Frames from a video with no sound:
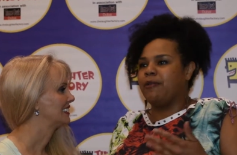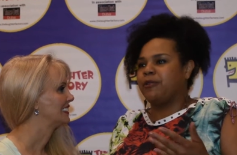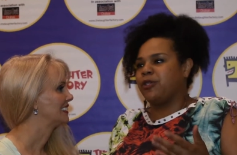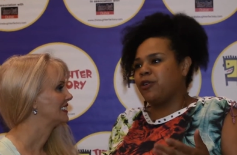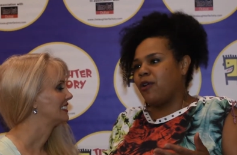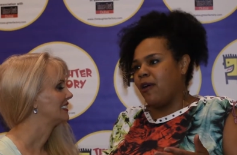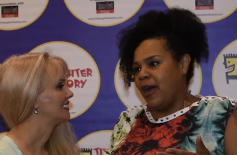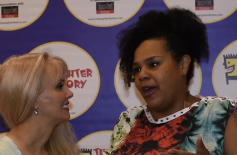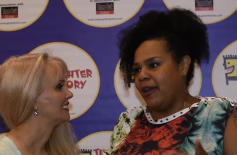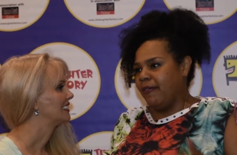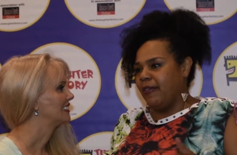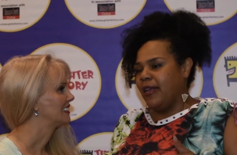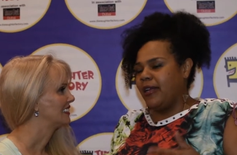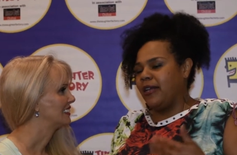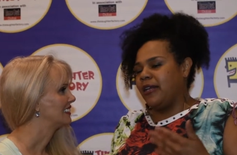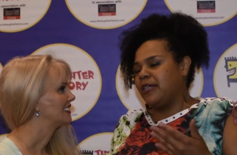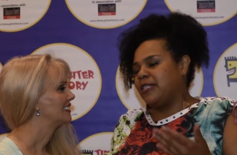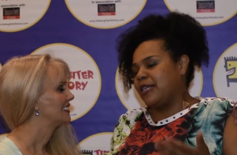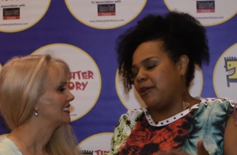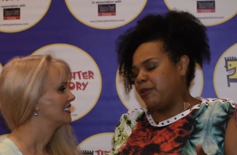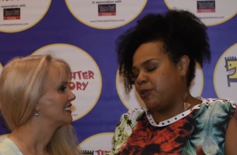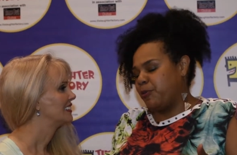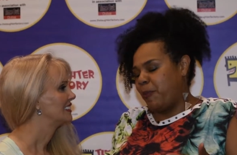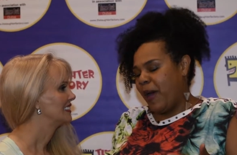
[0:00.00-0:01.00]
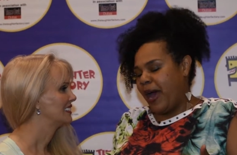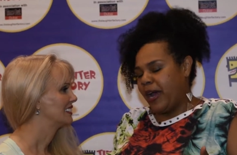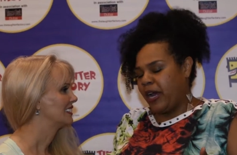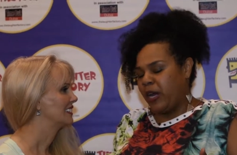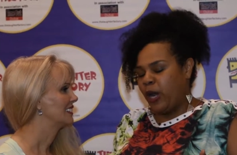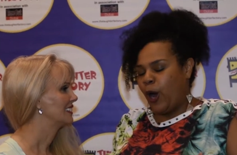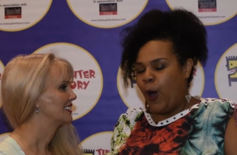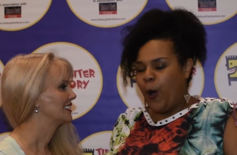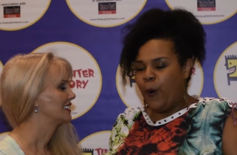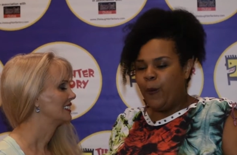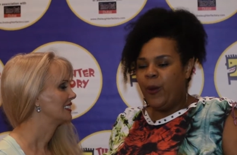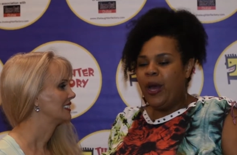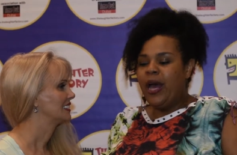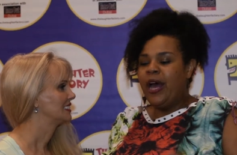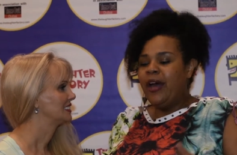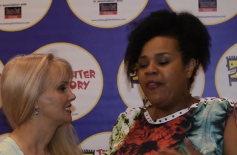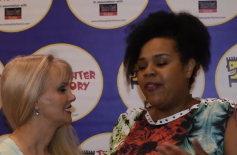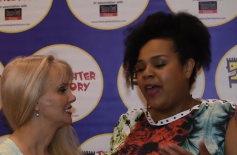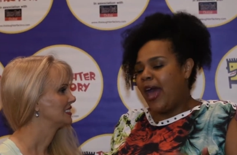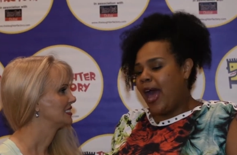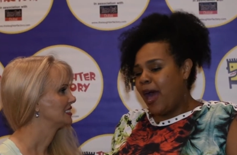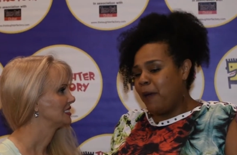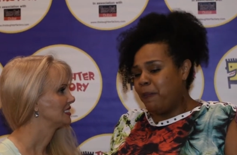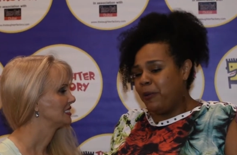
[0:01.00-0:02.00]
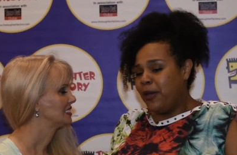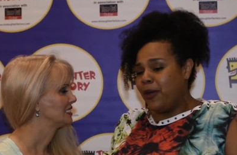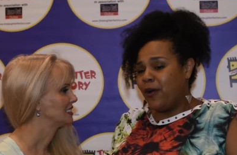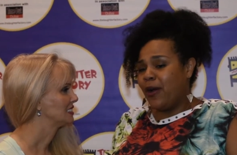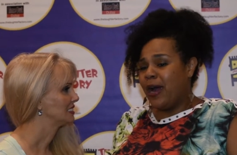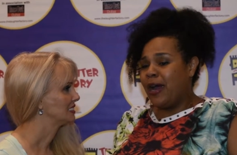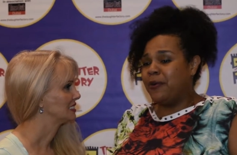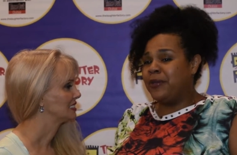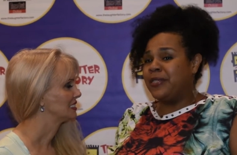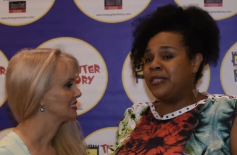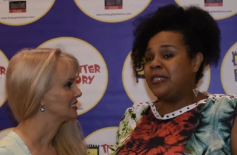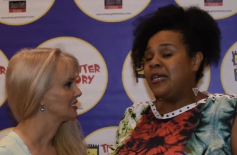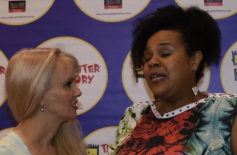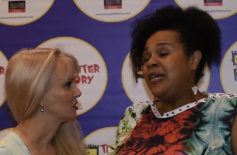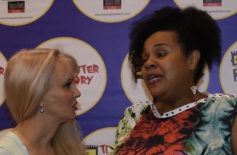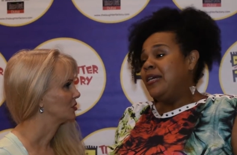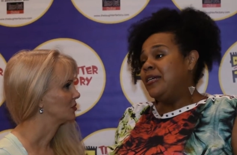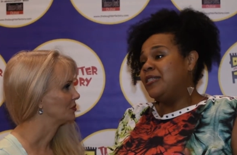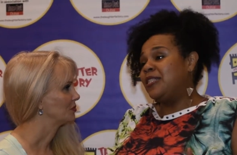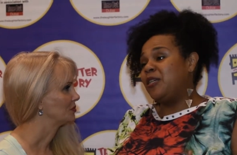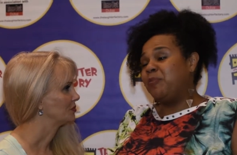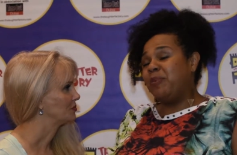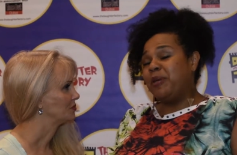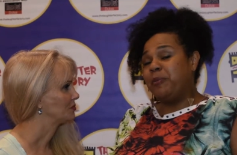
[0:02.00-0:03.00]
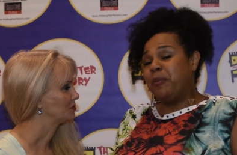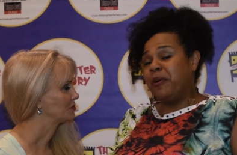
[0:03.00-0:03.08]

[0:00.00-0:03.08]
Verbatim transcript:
Speaker 1: was crying then because I was back at home. The happy cry was, to be